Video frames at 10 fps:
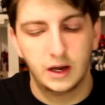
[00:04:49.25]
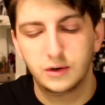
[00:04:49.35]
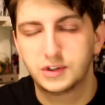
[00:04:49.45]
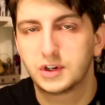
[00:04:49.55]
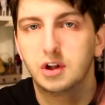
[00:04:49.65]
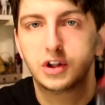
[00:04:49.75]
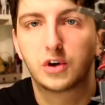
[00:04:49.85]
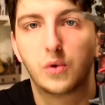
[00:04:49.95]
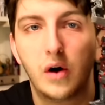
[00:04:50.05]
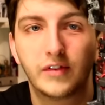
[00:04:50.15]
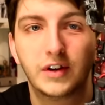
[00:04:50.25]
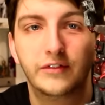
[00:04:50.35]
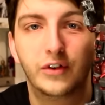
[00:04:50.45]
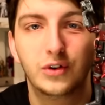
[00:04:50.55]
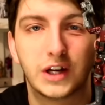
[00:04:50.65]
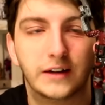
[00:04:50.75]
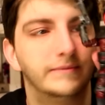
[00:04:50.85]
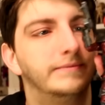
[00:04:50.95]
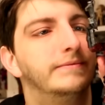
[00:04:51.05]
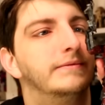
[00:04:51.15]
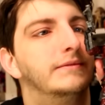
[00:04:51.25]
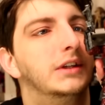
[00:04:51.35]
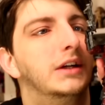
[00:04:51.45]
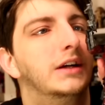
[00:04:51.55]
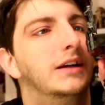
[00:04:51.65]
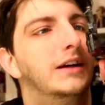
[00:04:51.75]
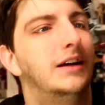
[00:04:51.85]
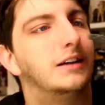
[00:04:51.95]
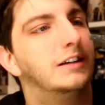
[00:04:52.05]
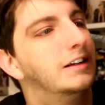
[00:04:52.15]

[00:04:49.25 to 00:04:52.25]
I also got the Guavin Enforcer. Yeah.